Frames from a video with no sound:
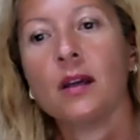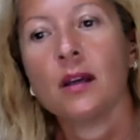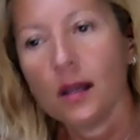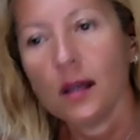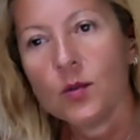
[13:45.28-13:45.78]

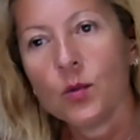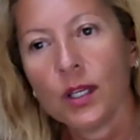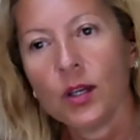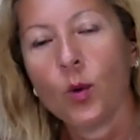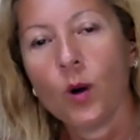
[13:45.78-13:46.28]
And we
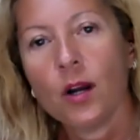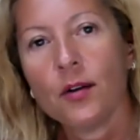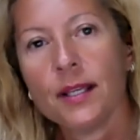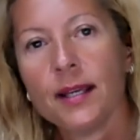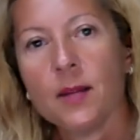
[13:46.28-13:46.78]
inquire
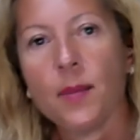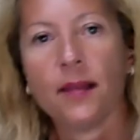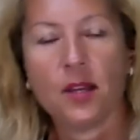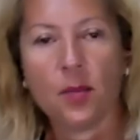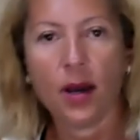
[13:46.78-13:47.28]
again about
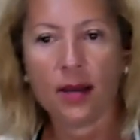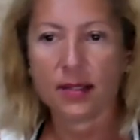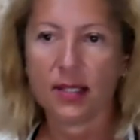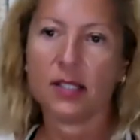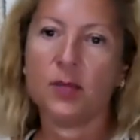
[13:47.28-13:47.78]
their past
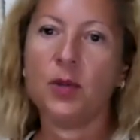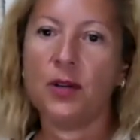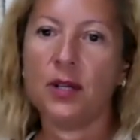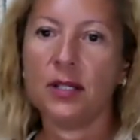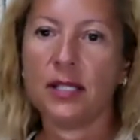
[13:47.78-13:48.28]

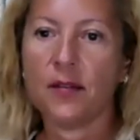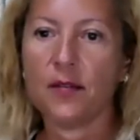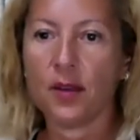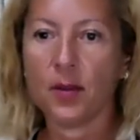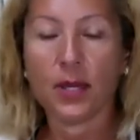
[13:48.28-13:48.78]
experience. Have
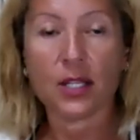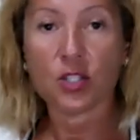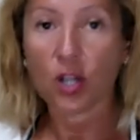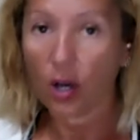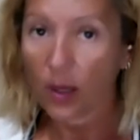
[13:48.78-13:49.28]
there been
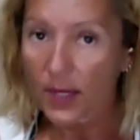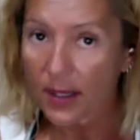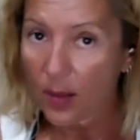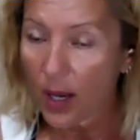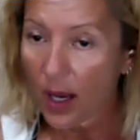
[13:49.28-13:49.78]
times in
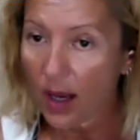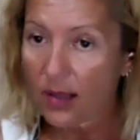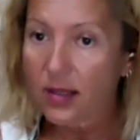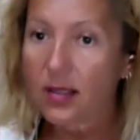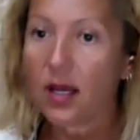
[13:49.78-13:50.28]
the
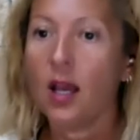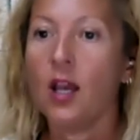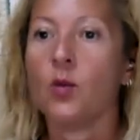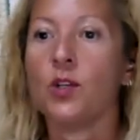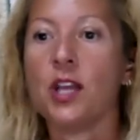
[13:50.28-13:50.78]
past
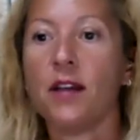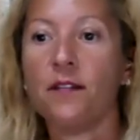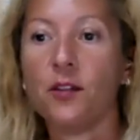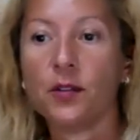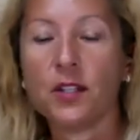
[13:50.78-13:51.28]
when you have
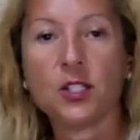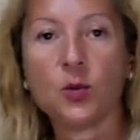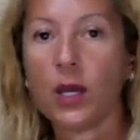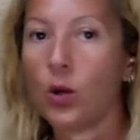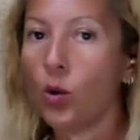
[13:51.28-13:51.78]
felt this
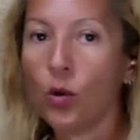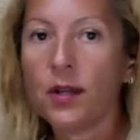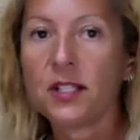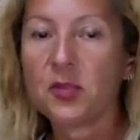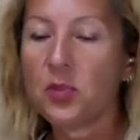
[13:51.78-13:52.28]
way or
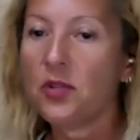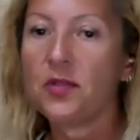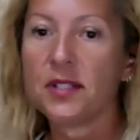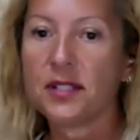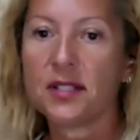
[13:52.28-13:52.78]

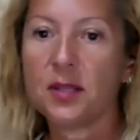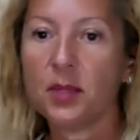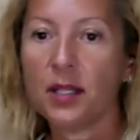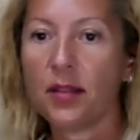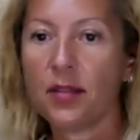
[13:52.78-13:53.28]
experienced
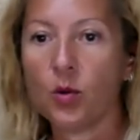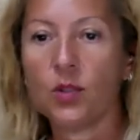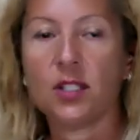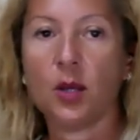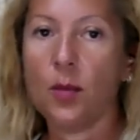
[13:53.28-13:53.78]
similar
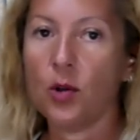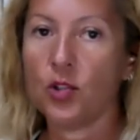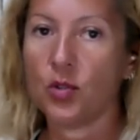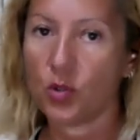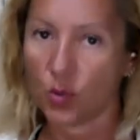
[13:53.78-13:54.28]
thoughts,
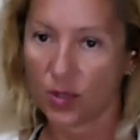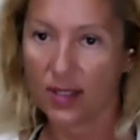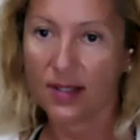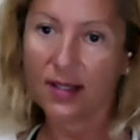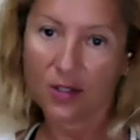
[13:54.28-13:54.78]
emotions, or
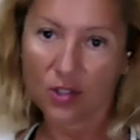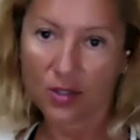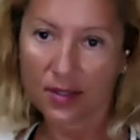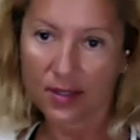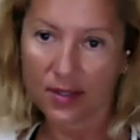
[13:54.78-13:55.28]

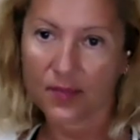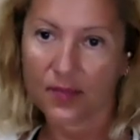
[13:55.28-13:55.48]
sensations?